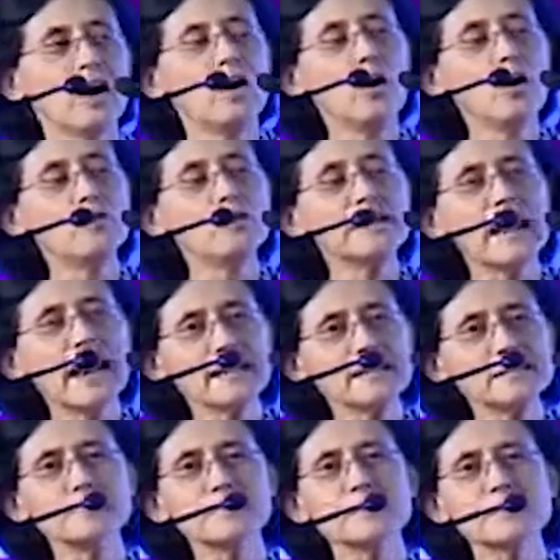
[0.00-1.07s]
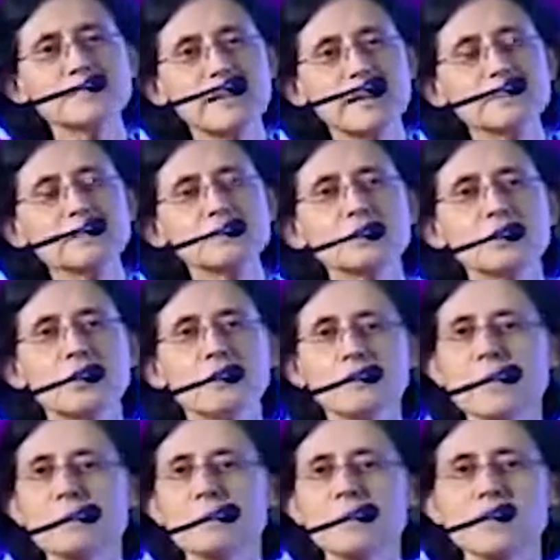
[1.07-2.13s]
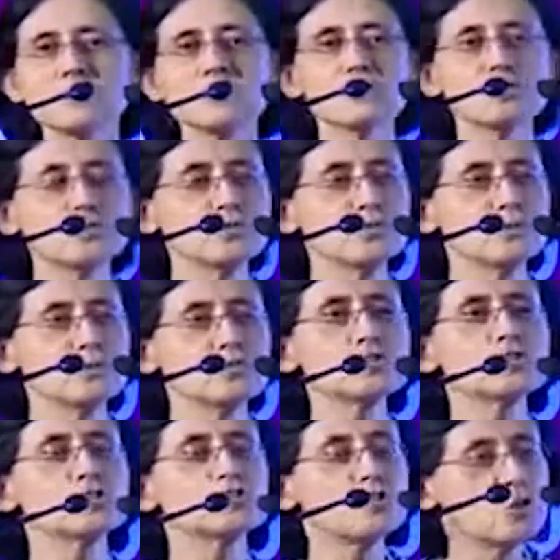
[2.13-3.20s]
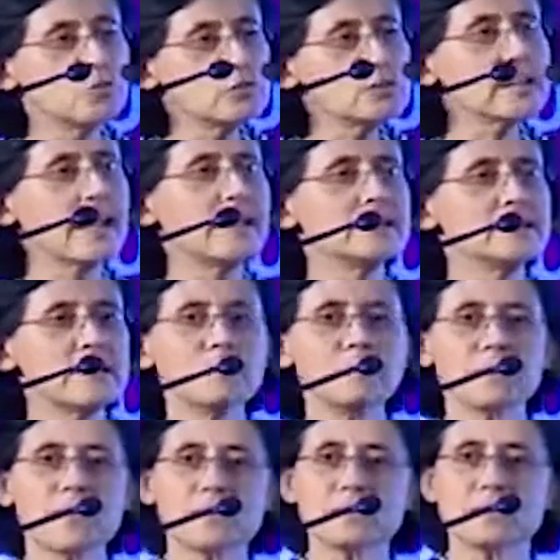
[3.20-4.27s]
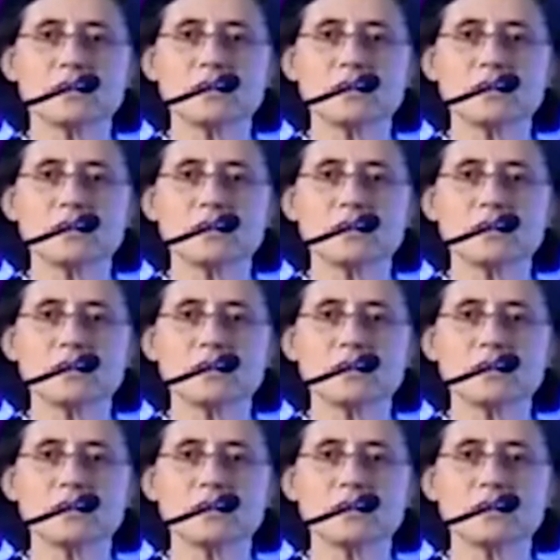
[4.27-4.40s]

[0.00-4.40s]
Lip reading: Over 90% of MBA students don't end up getting